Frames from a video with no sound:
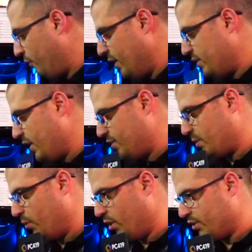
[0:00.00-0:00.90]

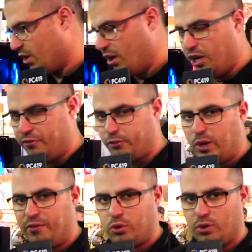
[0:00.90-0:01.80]
Fantastic price. Hopefully,
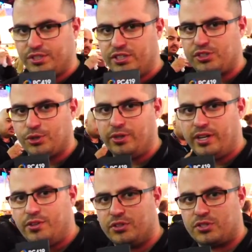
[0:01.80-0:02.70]
we'll have Corsairs
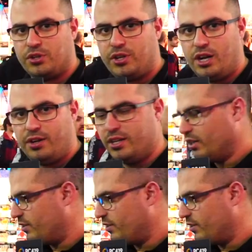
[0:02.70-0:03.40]
soon in the studio.